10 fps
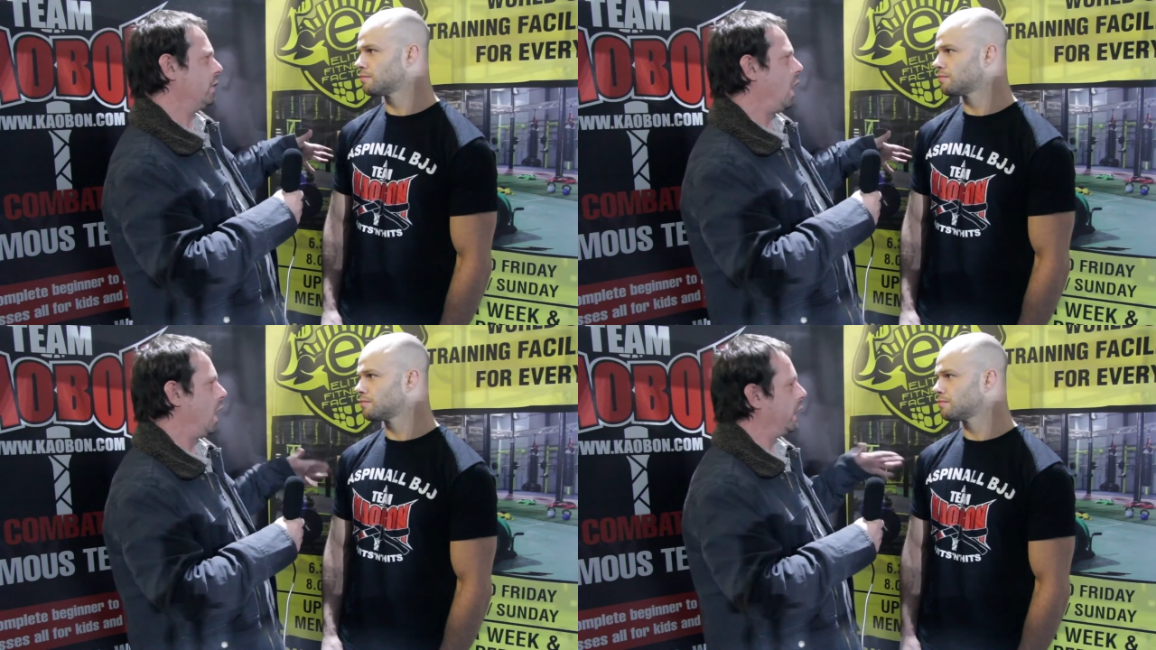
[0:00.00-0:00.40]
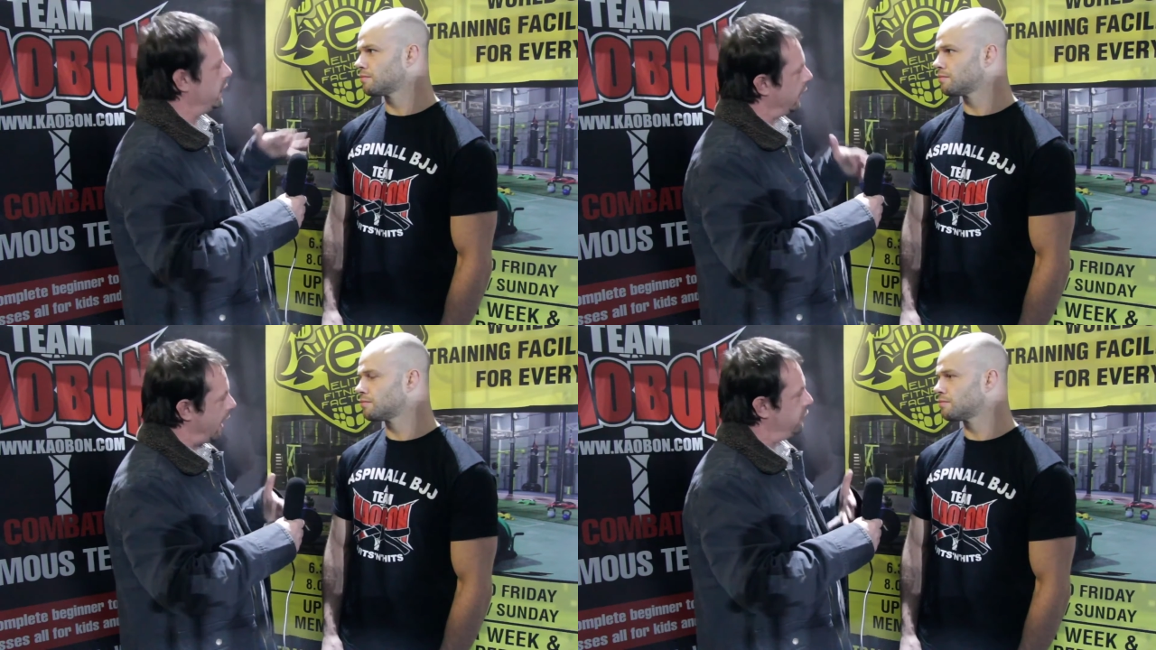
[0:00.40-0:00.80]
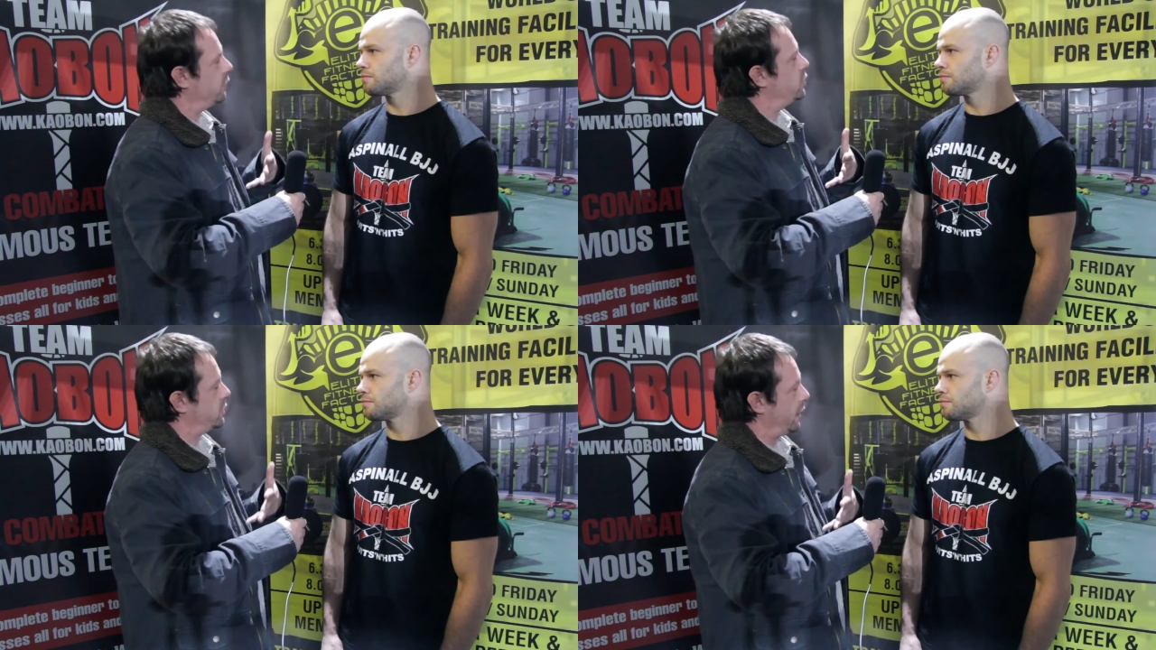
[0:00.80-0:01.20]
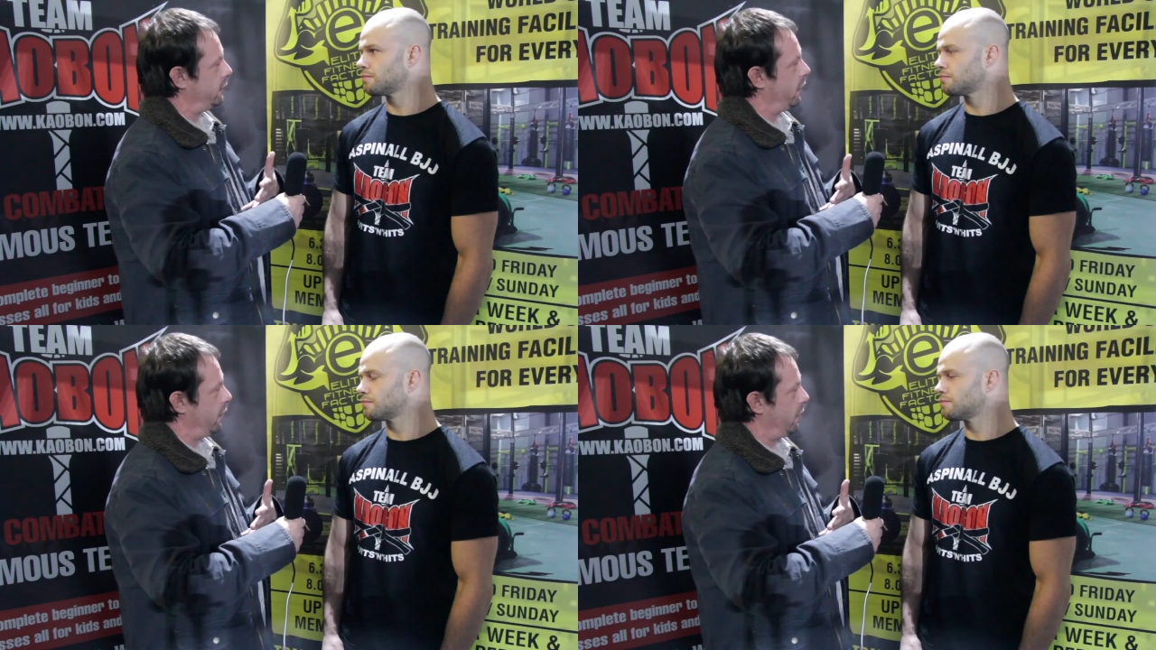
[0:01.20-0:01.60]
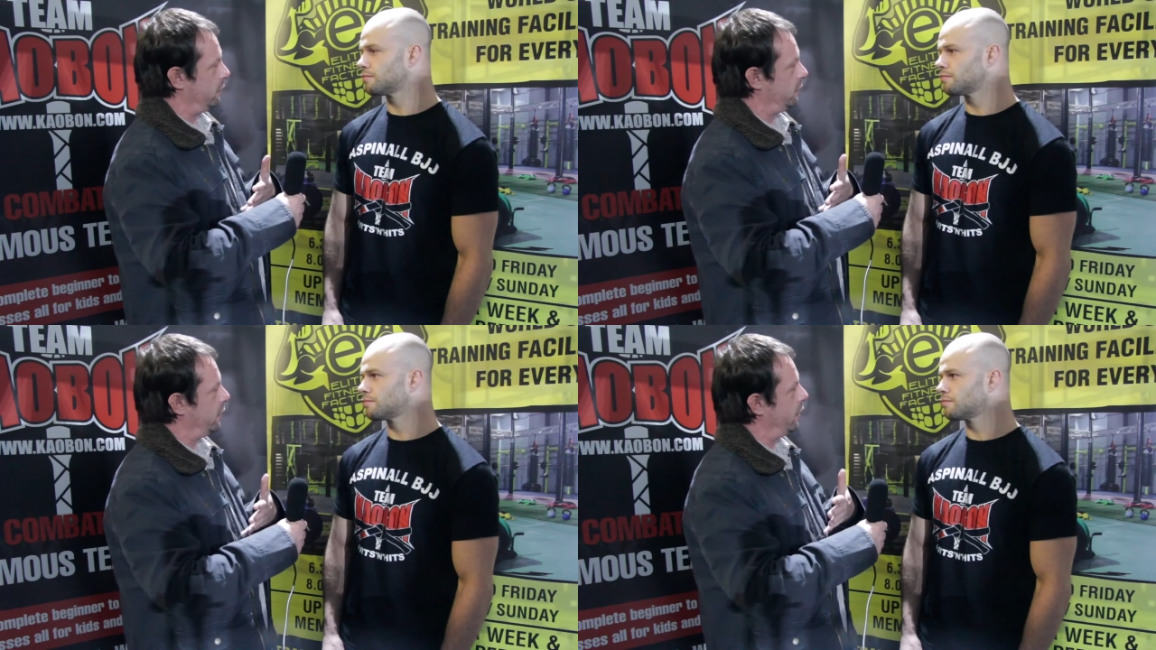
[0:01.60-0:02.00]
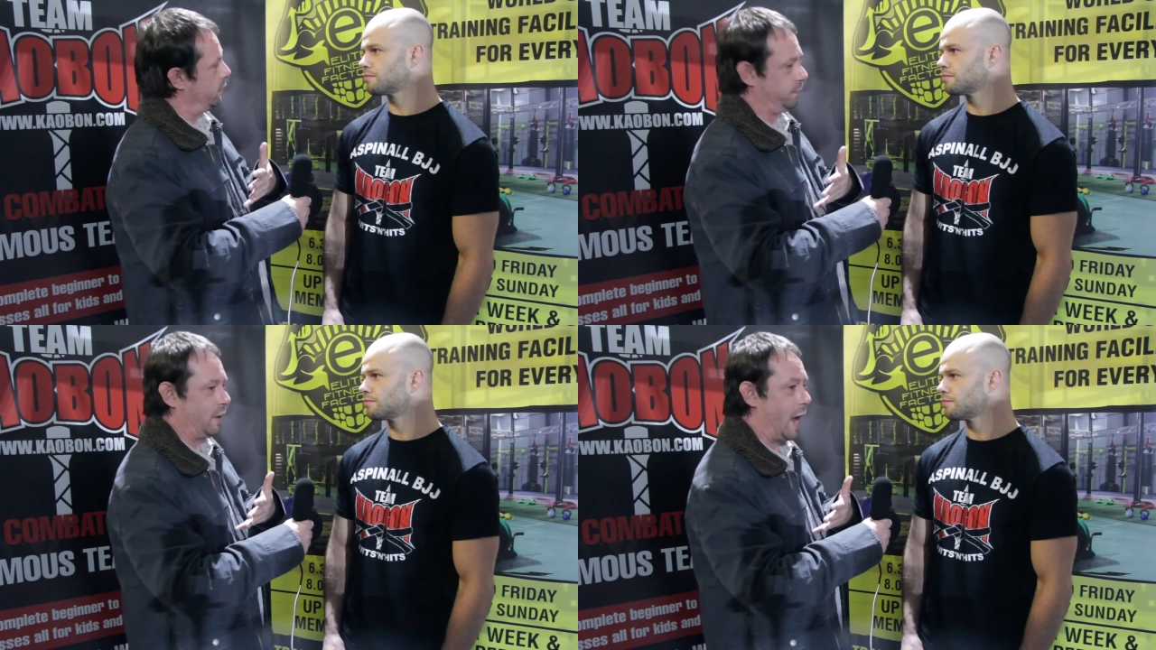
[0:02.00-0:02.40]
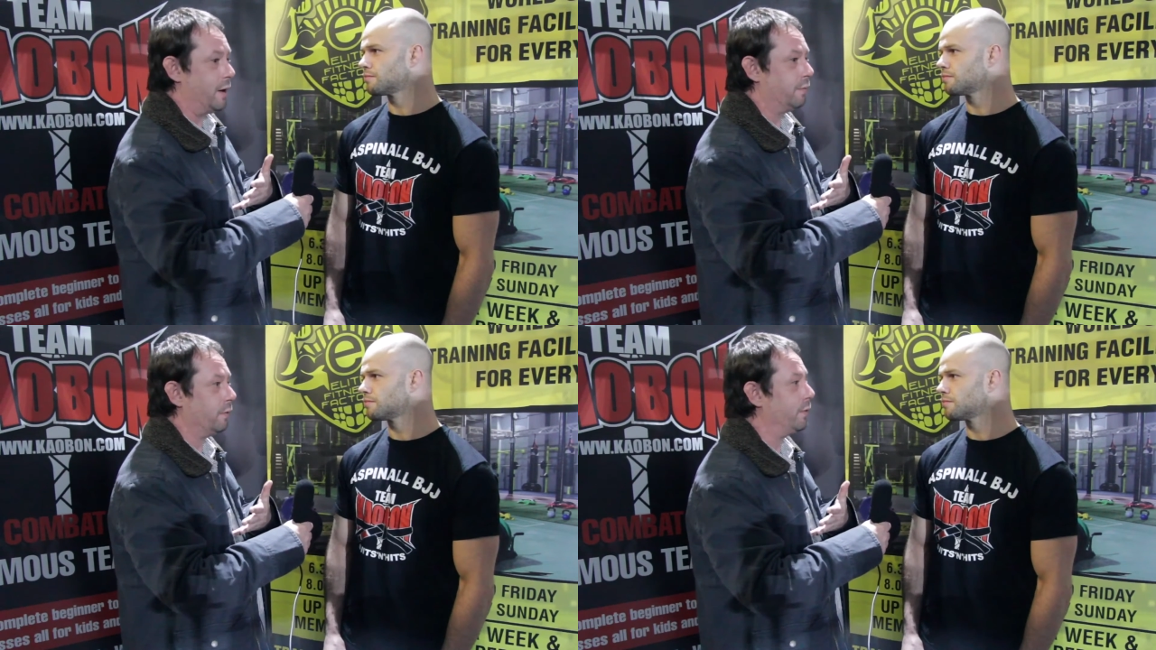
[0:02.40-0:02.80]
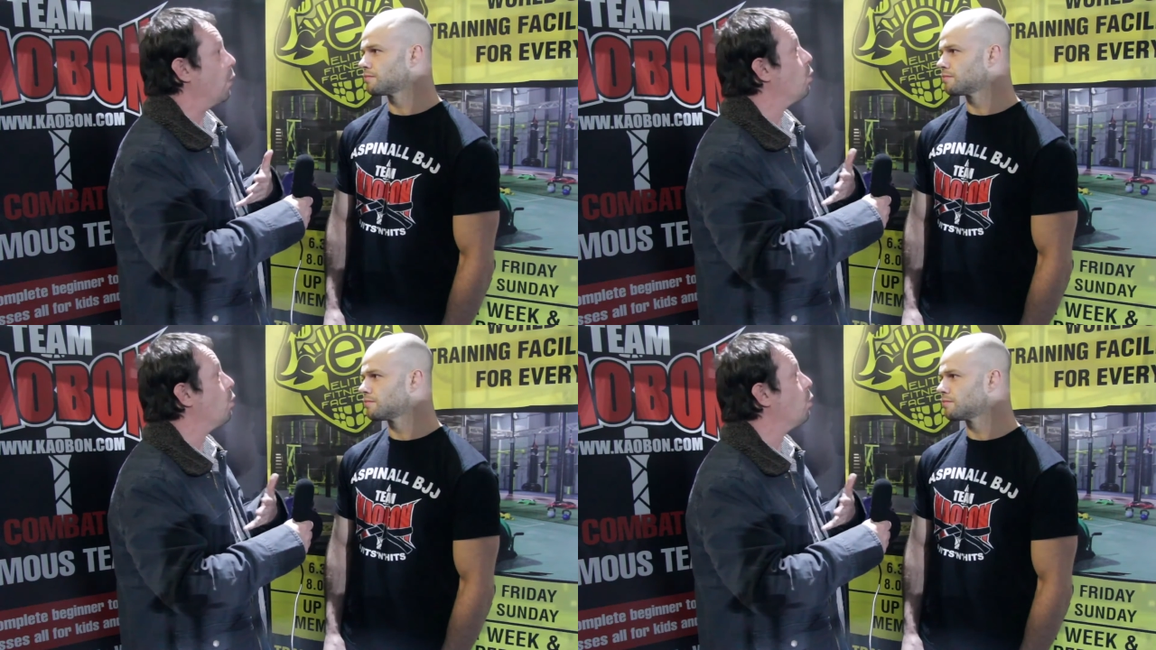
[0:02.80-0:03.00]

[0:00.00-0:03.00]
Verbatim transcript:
Speaker 1: that talk and the guys that just let their their kind of their